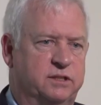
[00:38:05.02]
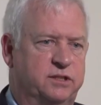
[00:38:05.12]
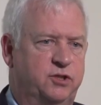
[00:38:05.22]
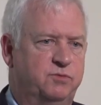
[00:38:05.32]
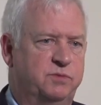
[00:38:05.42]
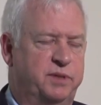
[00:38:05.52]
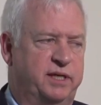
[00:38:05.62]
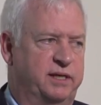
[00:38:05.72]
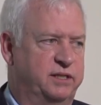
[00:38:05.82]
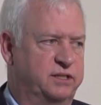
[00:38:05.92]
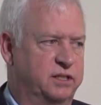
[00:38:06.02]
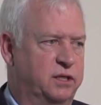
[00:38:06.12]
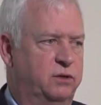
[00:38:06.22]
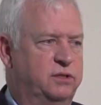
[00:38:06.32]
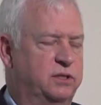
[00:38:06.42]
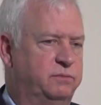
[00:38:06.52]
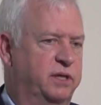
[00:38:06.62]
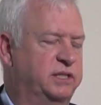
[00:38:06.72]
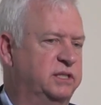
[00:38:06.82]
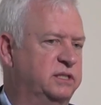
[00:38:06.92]
as human beings to go to the
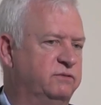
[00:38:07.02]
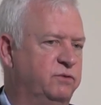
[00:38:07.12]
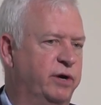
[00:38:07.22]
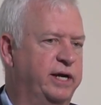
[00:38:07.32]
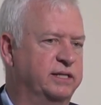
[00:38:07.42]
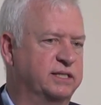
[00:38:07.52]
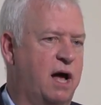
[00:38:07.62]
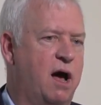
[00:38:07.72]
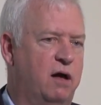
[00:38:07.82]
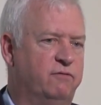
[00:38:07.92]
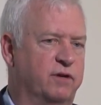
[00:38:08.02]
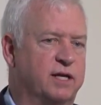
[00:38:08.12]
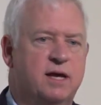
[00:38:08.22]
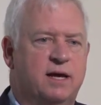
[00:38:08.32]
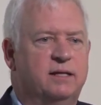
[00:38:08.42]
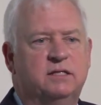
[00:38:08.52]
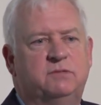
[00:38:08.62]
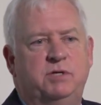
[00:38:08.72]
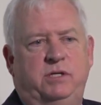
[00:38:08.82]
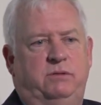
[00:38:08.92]
places of greatest conflict. It
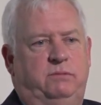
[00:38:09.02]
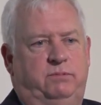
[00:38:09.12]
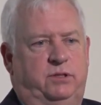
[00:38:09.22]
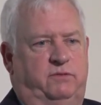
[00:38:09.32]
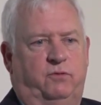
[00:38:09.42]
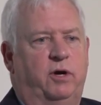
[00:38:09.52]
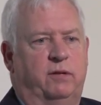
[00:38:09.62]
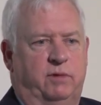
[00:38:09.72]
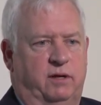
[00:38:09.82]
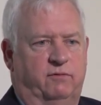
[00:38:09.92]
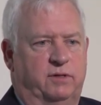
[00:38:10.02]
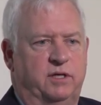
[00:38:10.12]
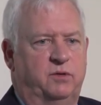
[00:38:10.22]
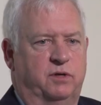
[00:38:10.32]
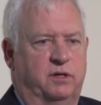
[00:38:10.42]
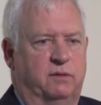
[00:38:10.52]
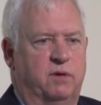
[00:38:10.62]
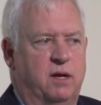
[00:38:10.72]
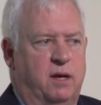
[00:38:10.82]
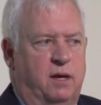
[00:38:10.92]
doesn't mean you should avoid them and never deal with them,
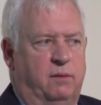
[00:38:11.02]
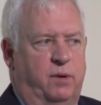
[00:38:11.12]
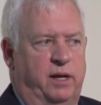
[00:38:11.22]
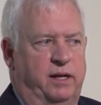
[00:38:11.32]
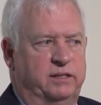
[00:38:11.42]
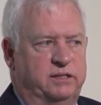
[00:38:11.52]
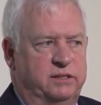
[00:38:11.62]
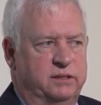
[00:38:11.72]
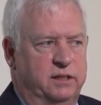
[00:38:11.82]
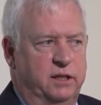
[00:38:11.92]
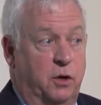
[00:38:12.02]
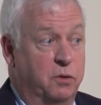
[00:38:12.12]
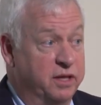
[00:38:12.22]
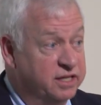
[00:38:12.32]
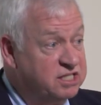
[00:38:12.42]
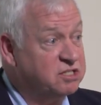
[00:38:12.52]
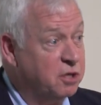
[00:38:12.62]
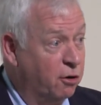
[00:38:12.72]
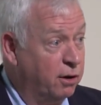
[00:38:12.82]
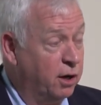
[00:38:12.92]
but as, you know, in this
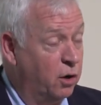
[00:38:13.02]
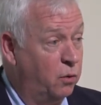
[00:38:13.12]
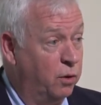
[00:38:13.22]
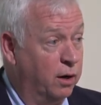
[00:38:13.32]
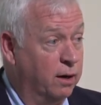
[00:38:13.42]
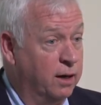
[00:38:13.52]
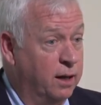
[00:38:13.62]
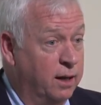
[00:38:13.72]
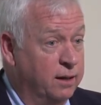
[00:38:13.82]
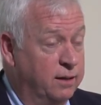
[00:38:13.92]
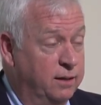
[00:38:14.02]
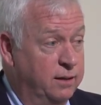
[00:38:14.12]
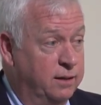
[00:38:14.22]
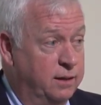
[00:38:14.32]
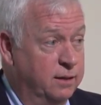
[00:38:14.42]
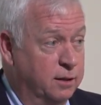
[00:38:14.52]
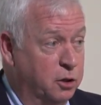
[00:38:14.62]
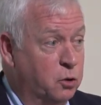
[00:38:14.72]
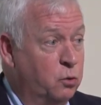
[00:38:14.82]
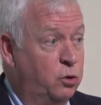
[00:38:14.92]
scenario where the
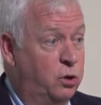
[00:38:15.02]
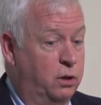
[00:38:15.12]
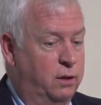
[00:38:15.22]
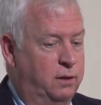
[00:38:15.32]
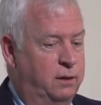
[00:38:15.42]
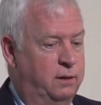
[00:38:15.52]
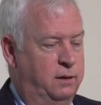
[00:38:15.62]
literal